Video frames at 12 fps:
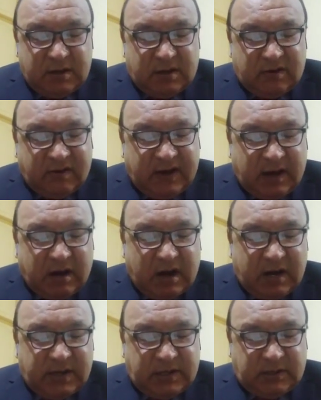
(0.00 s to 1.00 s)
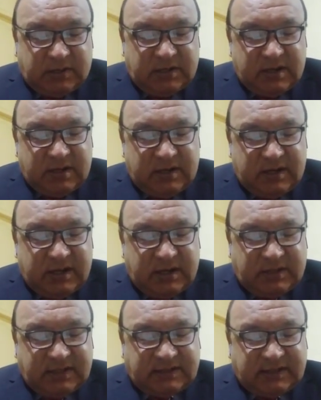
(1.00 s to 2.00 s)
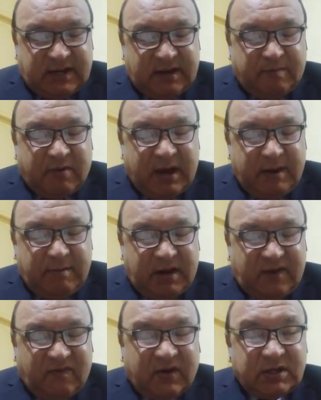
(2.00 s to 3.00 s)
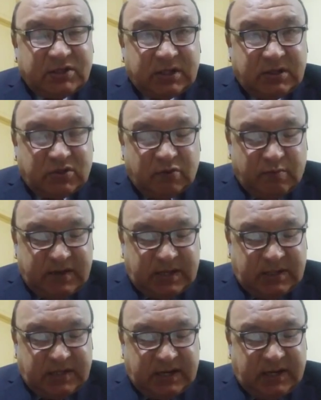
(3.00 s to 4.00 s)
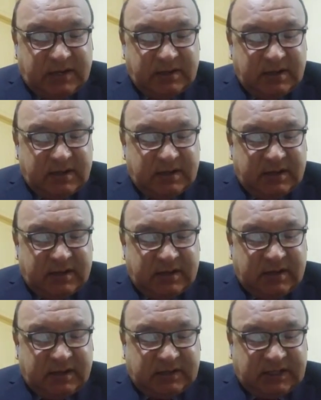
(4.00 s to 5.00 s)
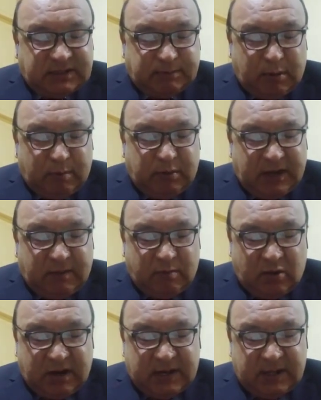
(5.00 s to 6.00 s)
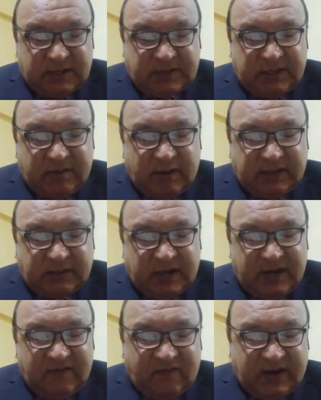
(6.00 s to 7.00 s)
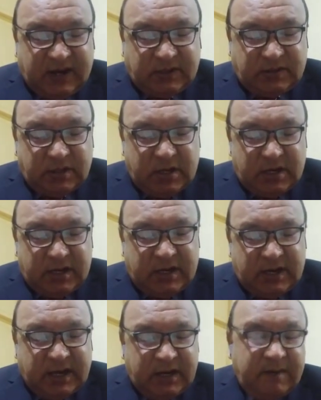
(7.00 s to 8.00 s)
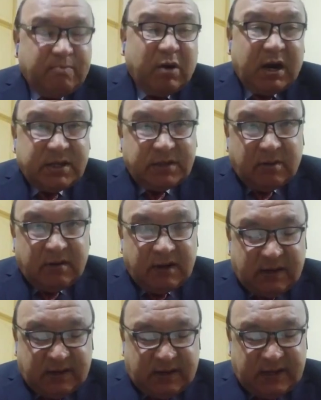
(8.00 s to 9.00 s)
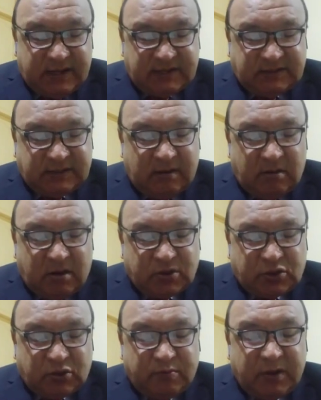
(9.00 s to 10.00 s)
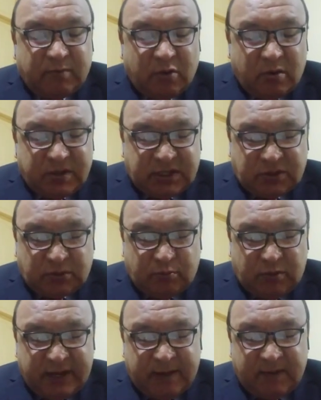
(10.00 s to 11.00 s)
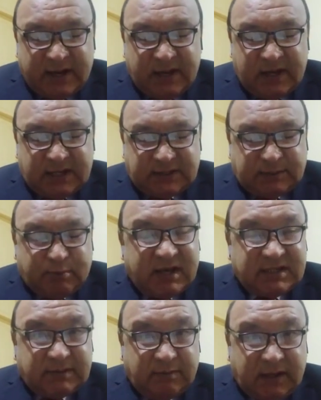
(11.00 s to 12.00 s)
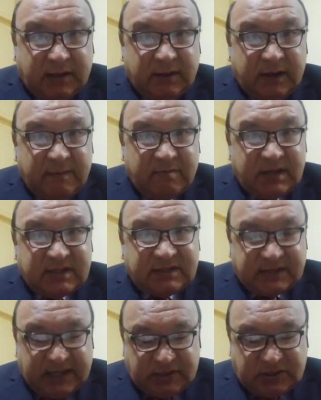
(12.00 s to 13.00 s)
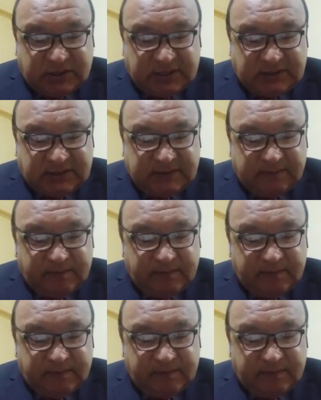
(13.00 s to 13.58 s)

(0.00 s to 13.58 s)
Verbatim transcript: regard it, it is an, a primary function to maintain uh, this public morality, whether in fact in any particular case the law should be brought into play by specific criminal sanctions